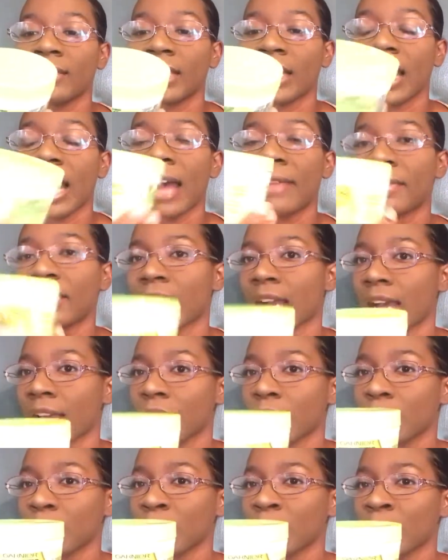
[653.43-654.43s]
the
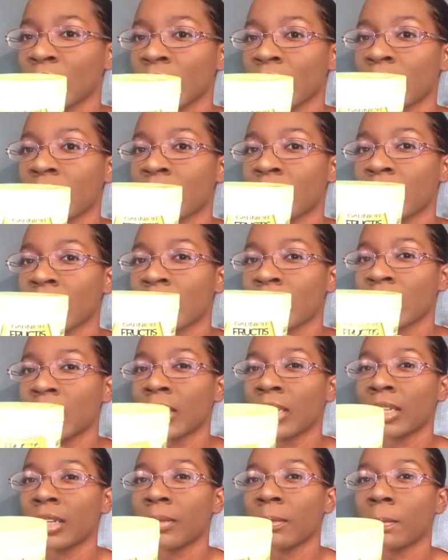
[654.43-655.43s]
avocado.
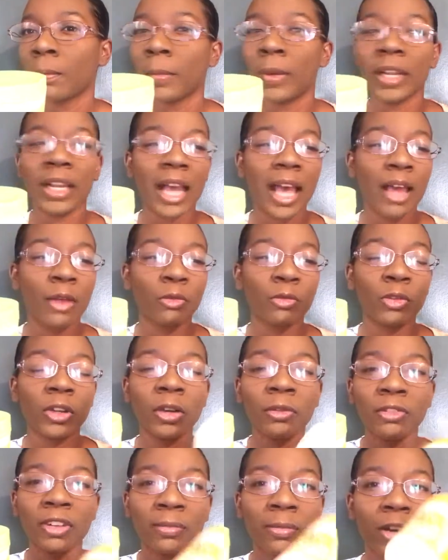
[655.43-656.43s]
But I would
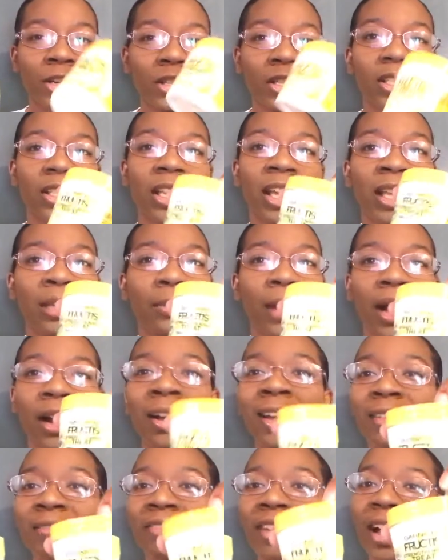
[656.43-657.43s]
have repurchased these, but I
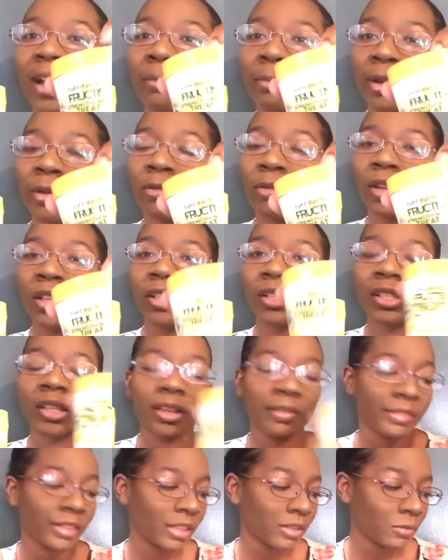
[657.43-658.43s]
couldn't find big ones
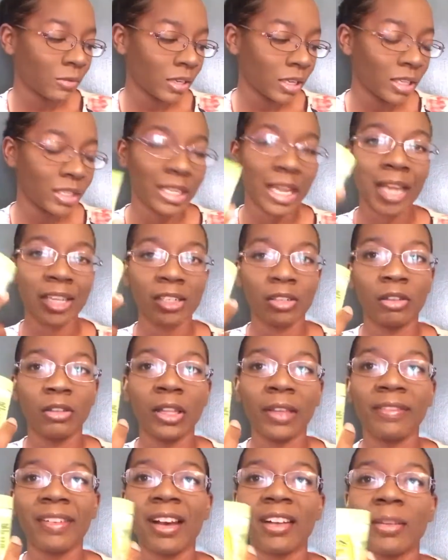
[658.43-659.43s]
of the other ones. I just
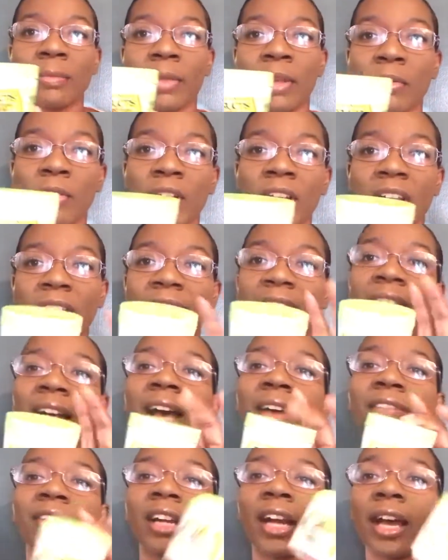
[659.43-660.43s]
only found a big one of the
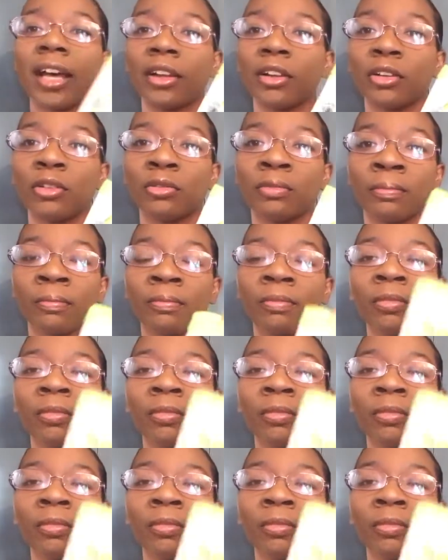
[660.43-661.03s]
avocado